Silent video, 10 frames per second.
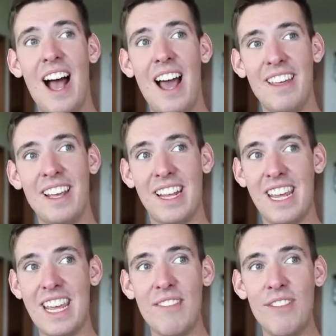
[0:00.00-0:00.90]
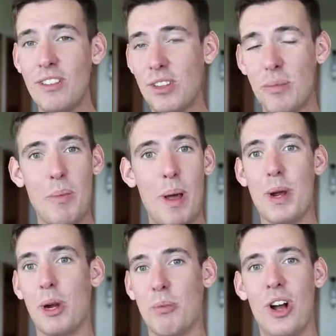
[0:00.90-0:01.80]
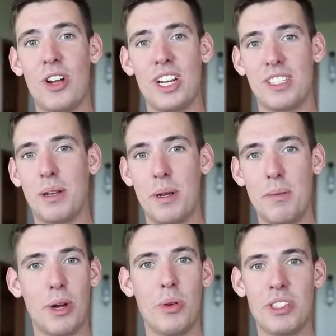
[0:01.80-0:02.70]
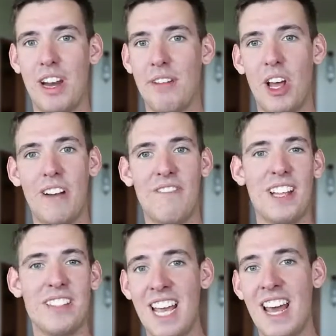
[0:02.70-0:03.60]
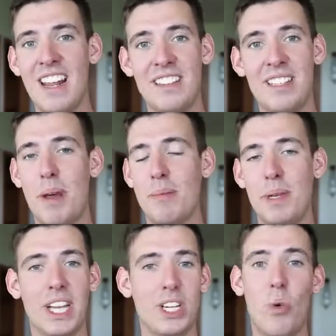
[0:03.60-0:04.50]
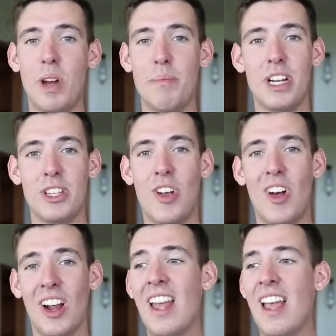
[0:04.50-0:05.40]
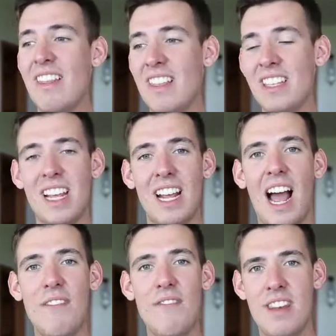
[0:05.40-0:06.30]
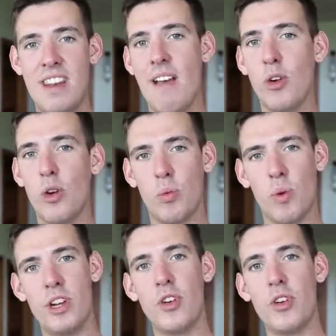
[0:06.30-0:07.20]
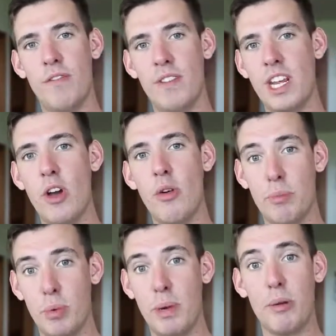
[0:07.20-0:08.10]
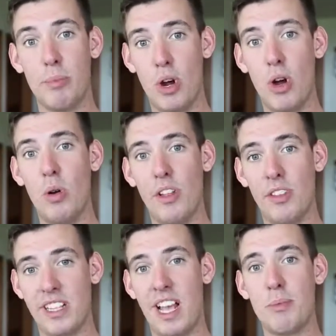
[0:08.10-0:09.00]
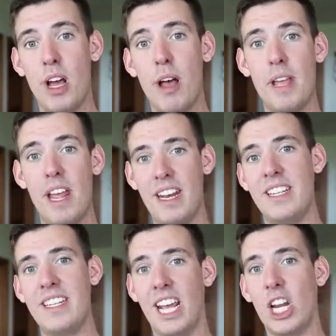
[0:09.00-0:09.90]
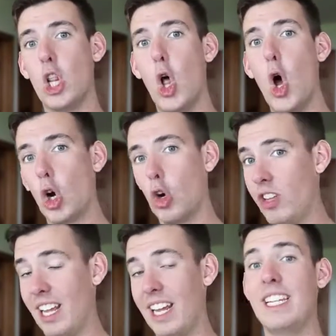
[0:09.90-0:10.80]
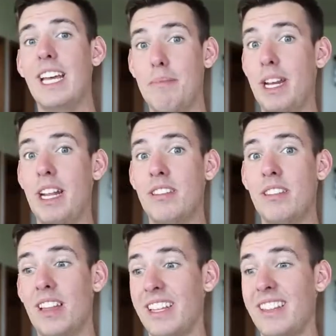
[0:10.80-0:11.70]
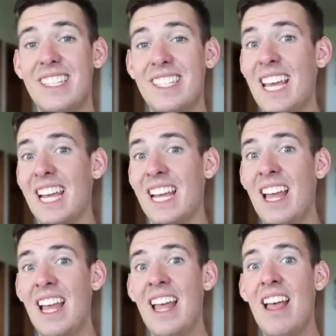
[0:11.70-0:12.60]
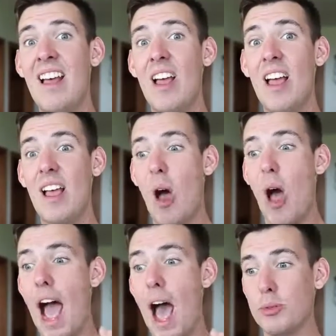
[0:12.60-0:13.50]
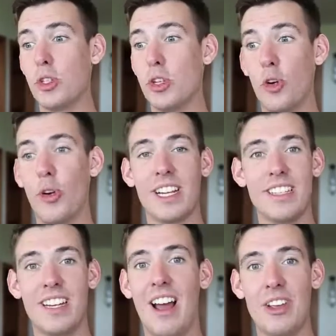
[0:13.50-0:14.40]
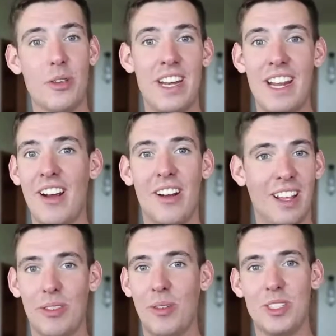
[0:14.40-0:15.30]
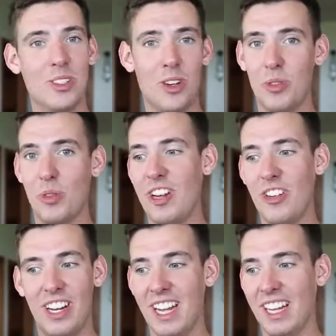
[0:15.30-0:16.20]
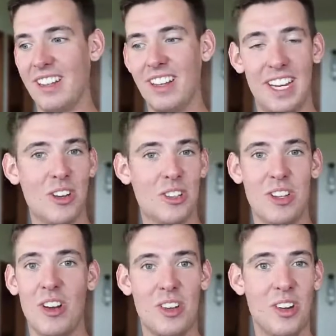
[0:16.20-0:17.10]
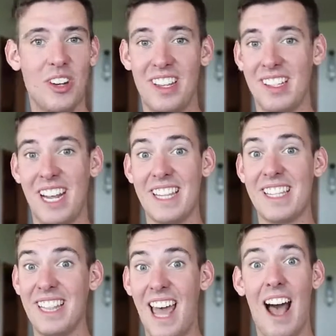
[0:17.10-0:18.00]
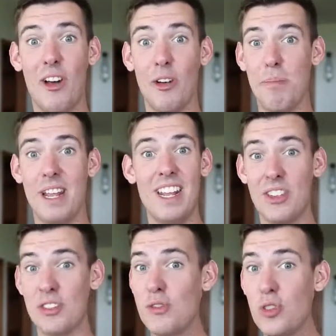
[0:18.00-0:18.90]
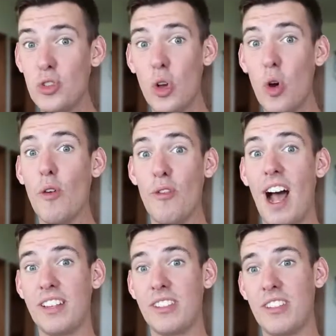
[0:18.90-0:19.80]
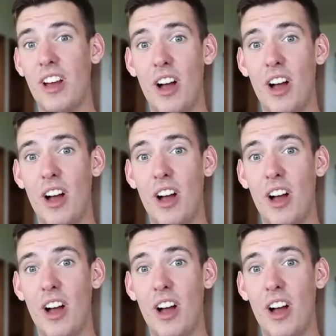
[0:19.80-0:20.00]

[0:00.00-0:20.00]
I think like even some of my bigger projects, like my bigger ones that have a lot of fancy edits, they might be like 20 minutes long. This thing, I've never rendered a video in Premiere Pro on this laptop and it taken longer than like 10 minutes. Like this thing absolutely cranks it out. You can hear it like once it starts rendering, like the gears start turning, this thing gets loud, but it is so fast.